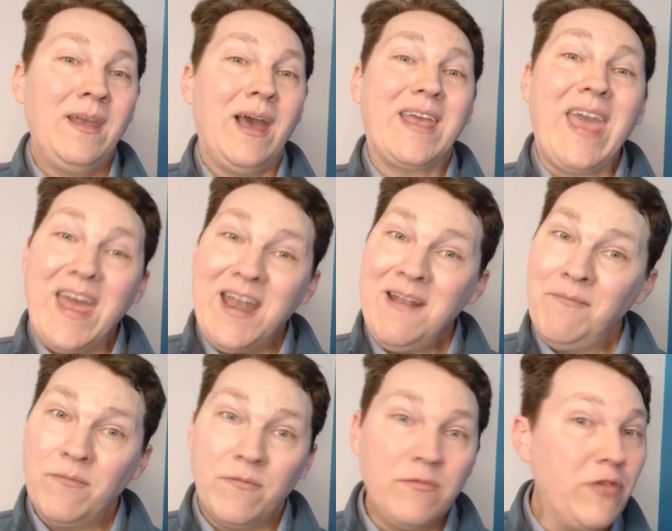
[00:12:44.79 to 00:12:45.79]
Again,
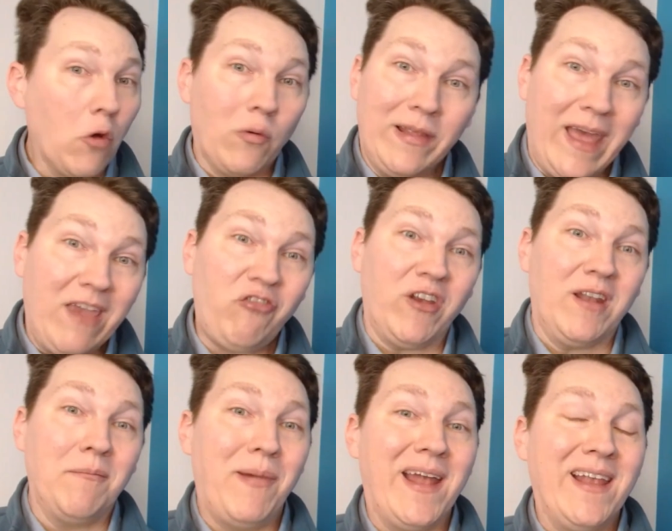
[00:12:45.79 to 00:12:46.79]
no
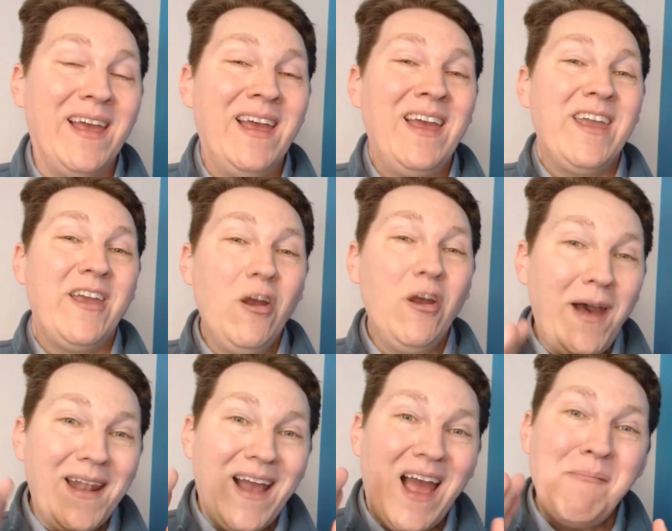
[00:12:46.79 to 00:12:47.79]
relation, but you know
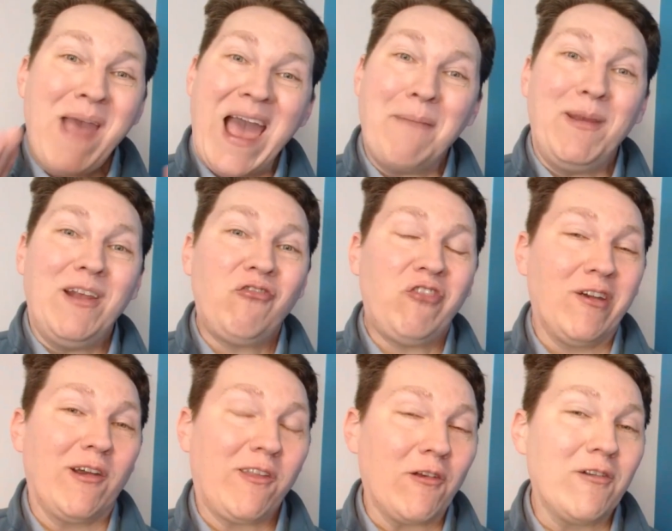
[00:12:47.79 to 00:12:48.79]
what? I'm happy to share
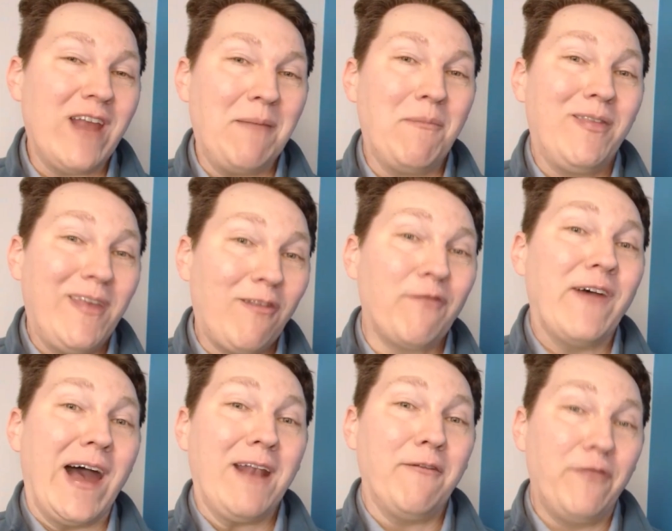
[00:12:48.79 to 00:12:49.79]
a surname with these
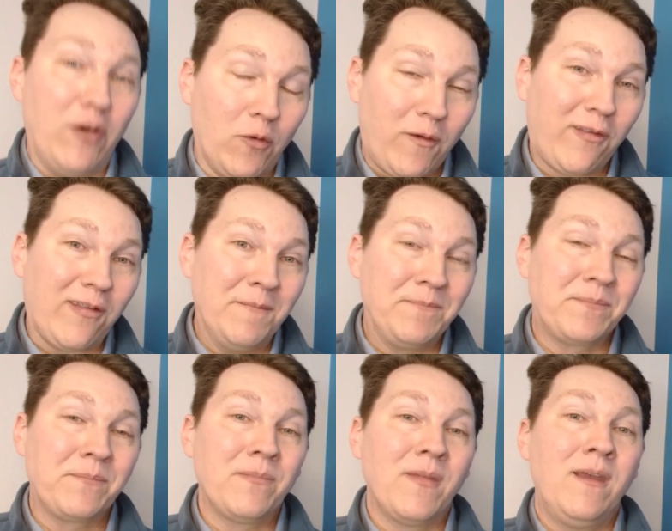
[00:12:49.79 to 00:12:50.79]
fine folks.
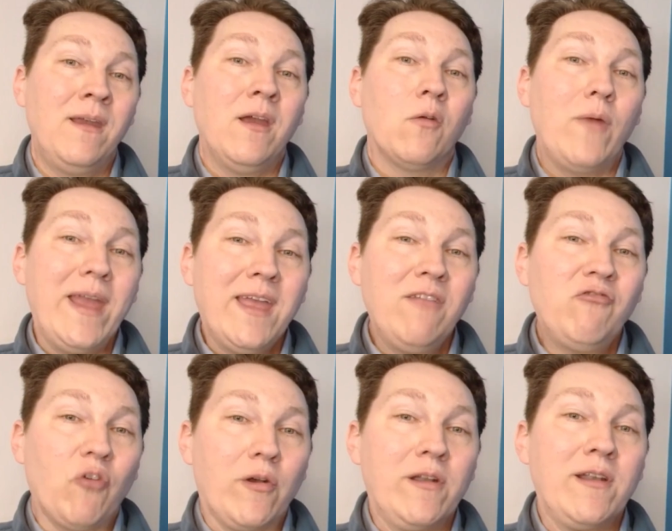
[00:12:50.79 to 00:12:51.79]
Rankin
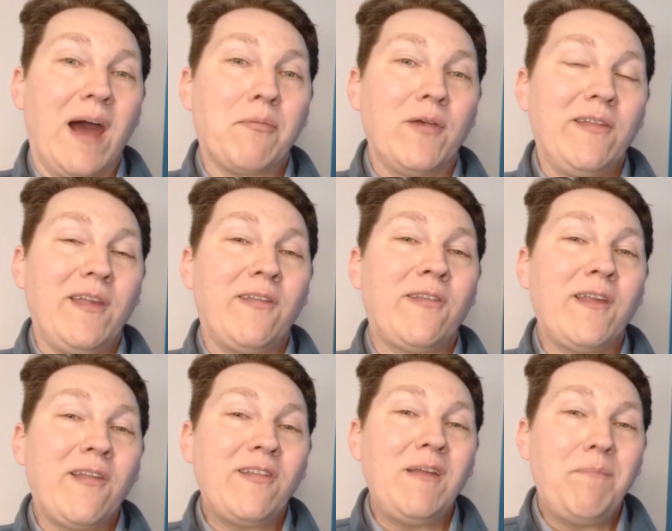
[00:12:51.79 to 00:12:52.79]
Jordan operates a
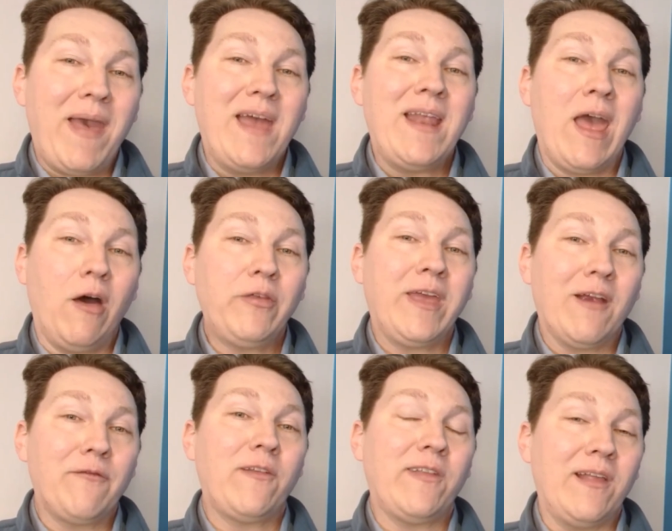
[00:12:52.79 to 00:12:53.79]
60-bed
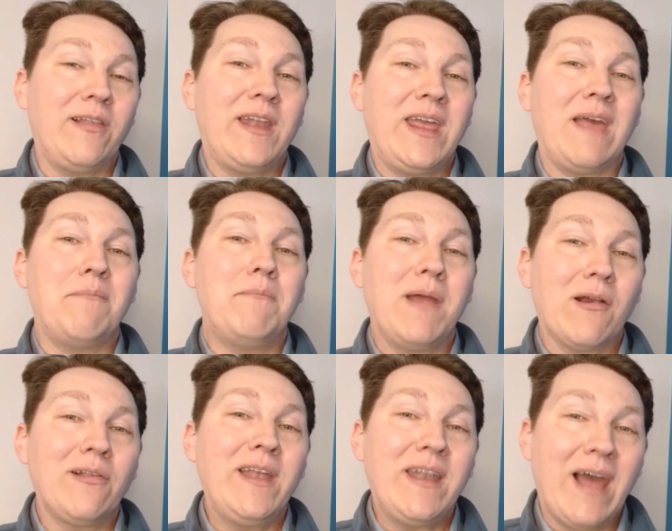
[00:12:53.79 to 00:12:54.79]
healthcare facility in
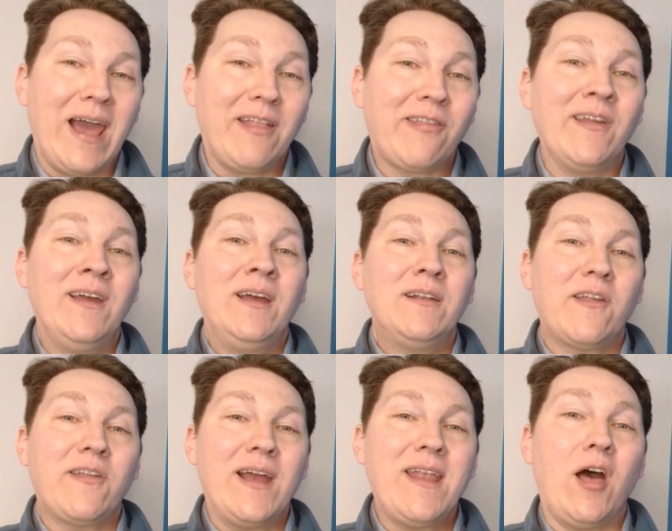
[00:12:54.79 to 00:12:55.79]
Maryland Heights
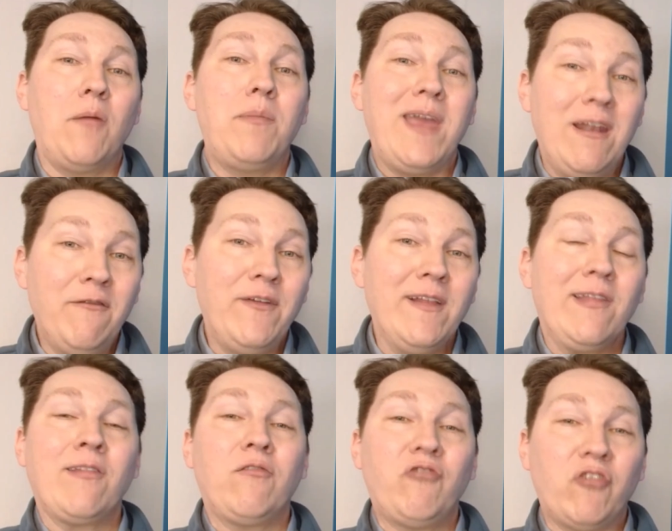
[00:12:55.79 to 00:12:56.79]
designed to help
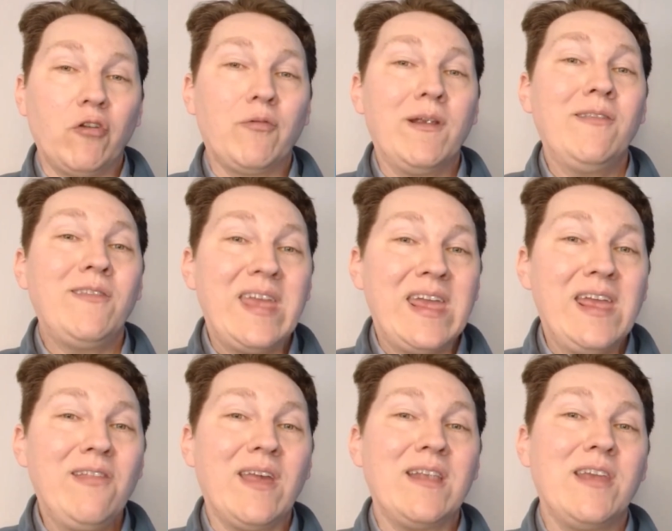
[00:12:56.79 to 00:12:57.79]
infants, children,
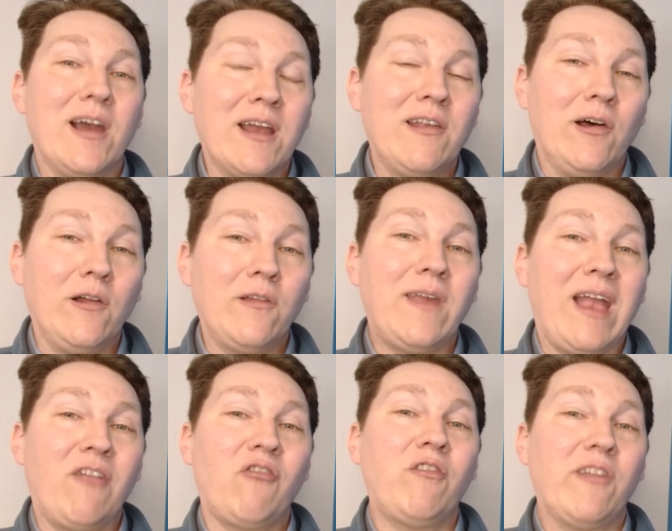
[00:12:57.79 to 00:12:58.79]
teens, and young adults
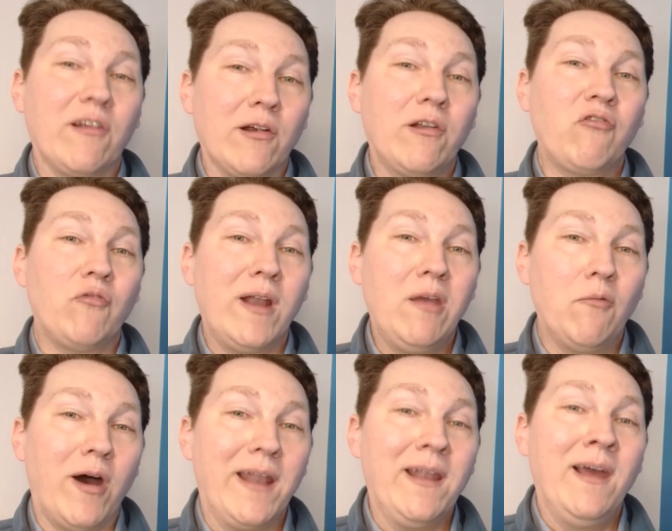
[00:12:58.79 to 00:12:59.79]
aged 0 to
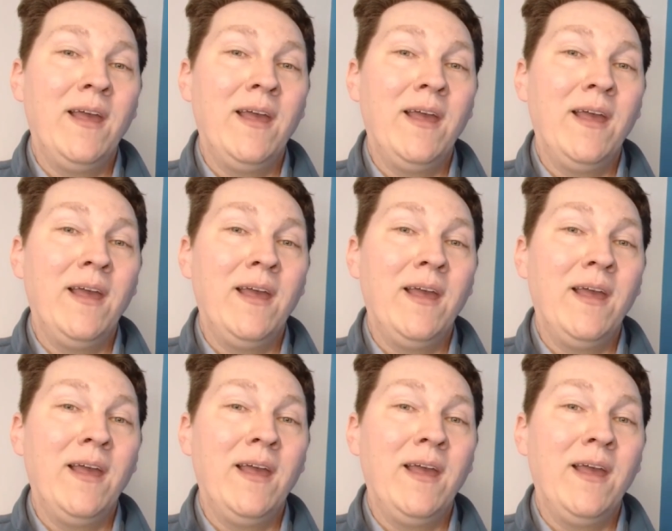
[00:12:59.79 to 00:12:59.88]
21